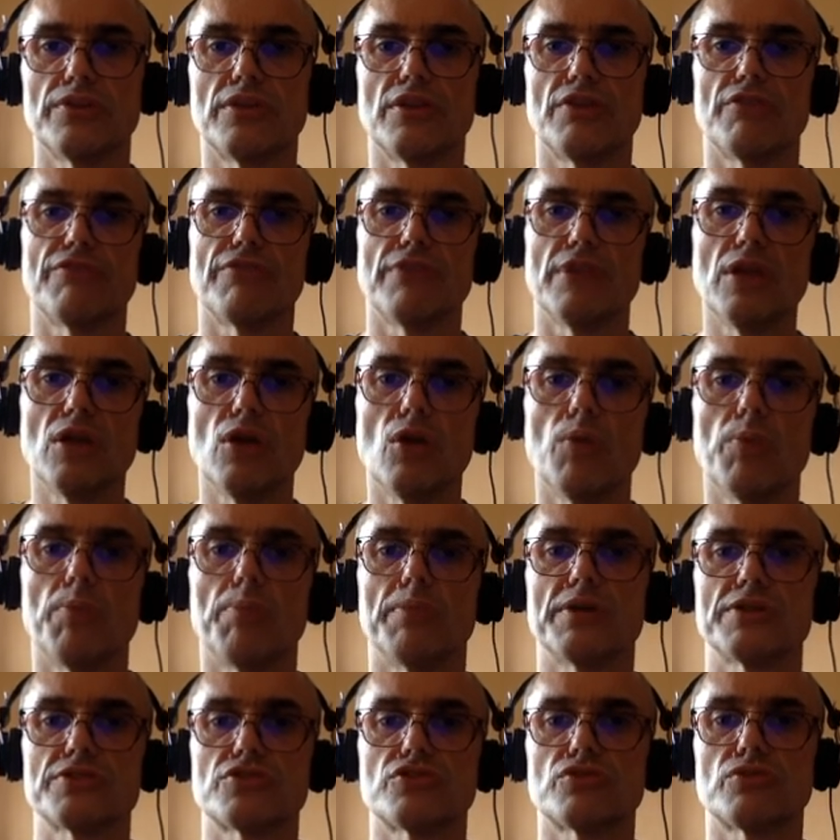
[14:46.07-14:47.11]

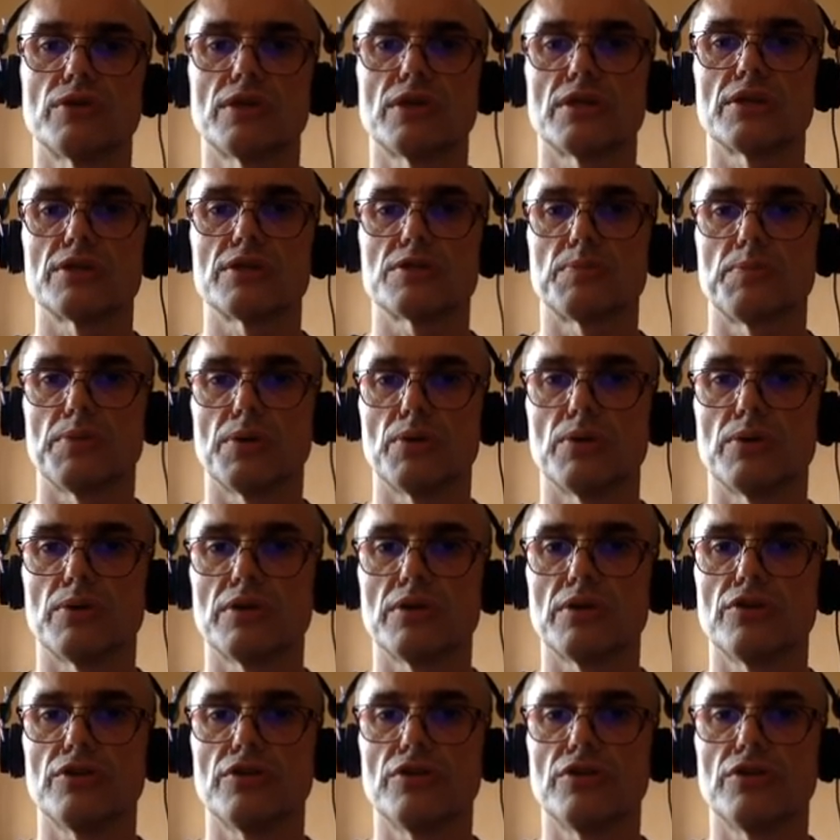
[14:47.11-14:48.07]
development strictly spoken,